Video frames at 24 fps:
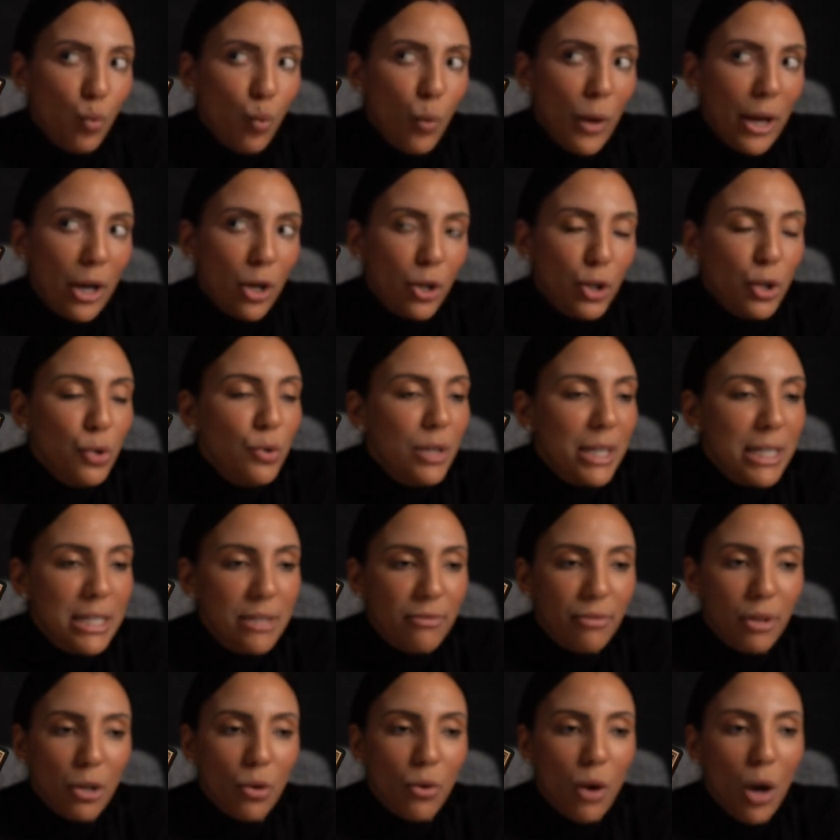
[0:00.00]
where you need to
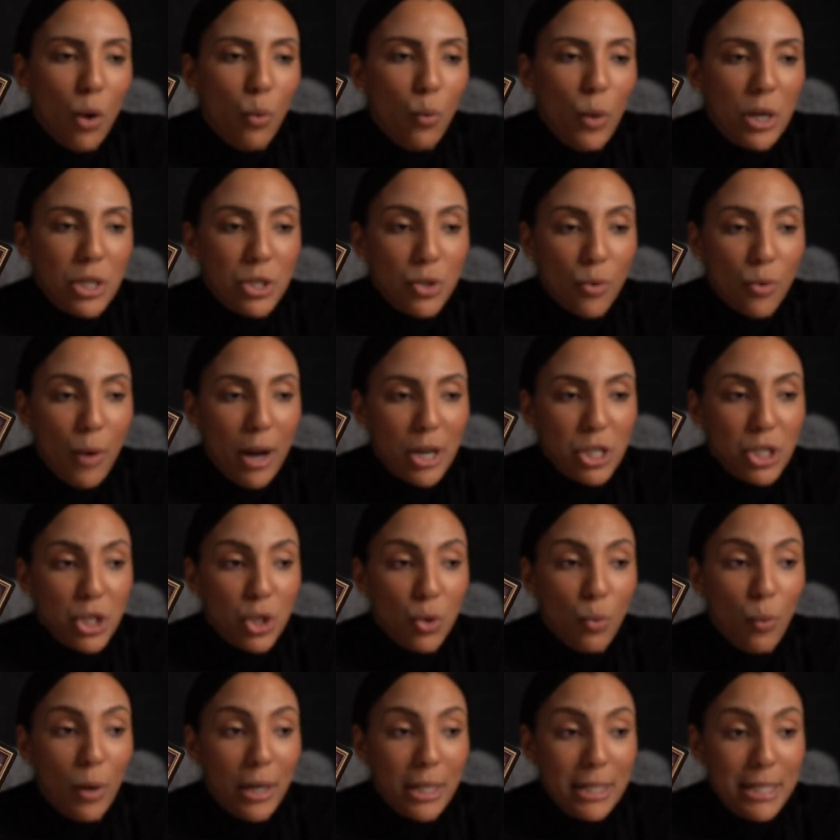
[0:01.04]
figure out what direction you
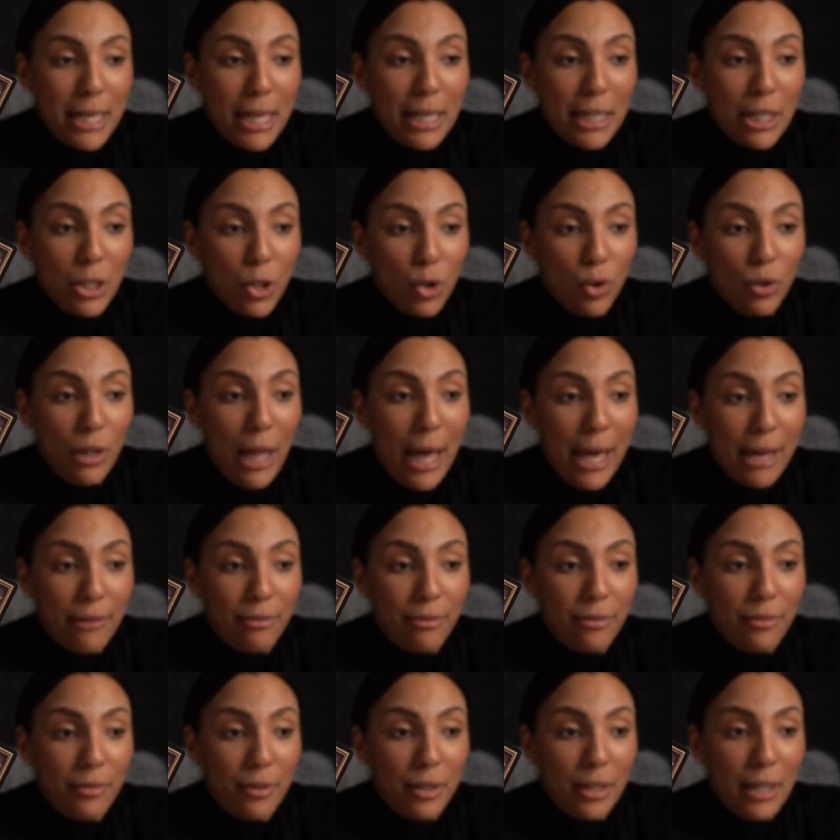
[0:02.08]
want to take in your life.